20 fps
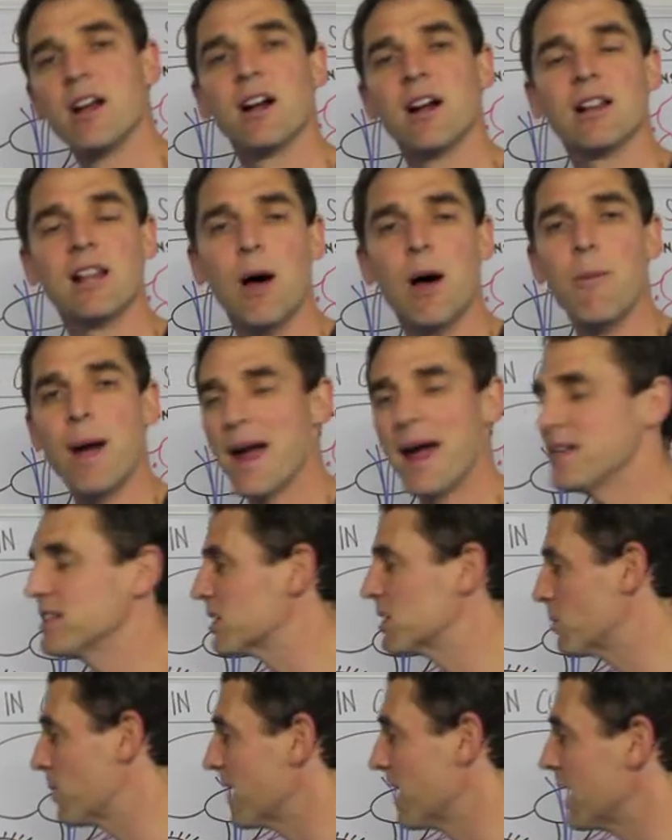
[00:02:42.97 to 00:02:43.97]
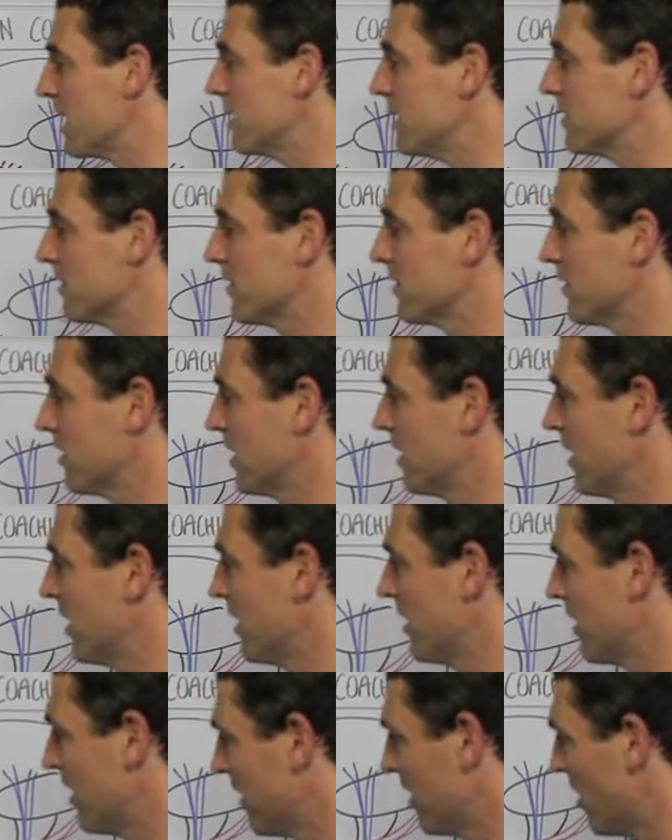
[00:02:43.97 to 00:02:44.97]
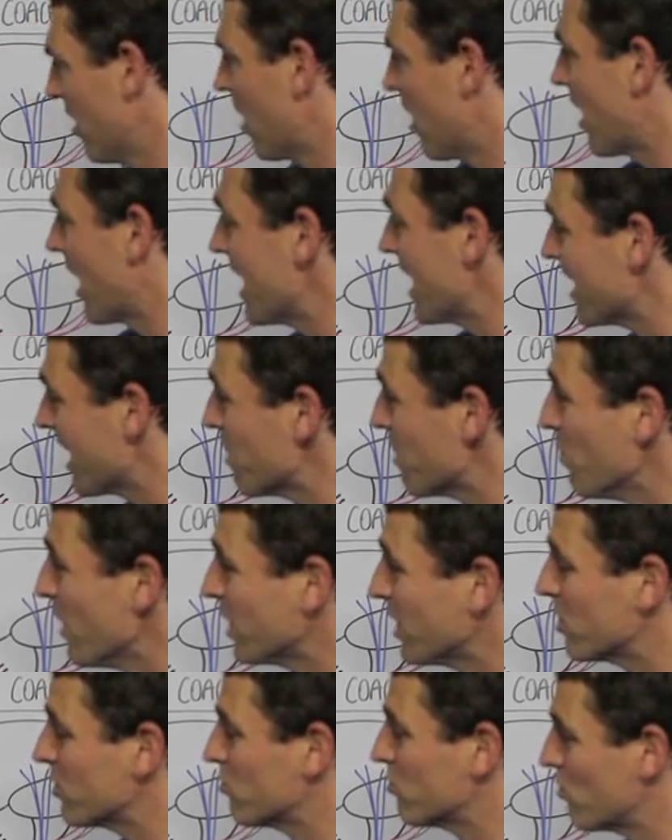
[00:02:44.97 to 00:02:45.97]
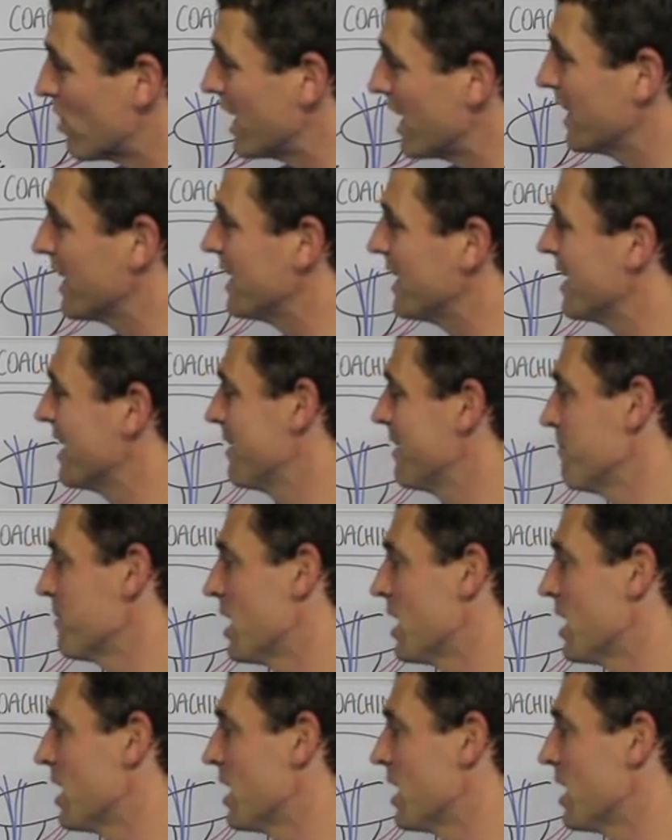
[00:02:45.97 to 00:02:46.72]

club head speed. All right? And we could really